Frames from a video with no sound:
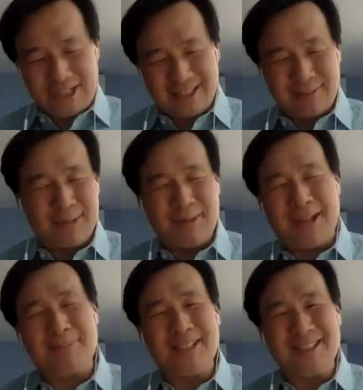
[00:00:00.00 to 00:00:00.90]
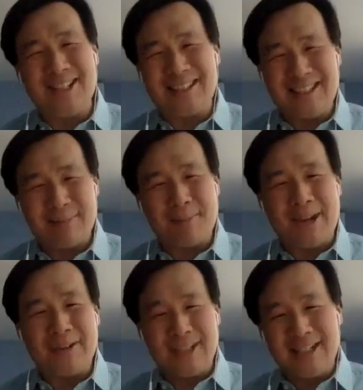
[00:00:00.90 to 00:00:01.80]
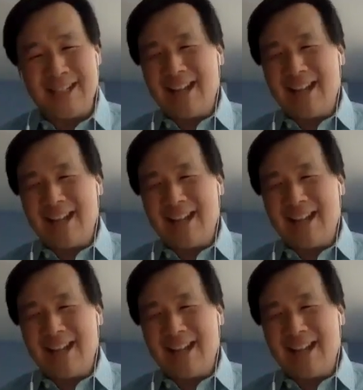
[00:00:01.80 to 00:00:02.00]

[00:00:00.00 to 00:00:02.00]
out to me, I'm happy to talk to them about it.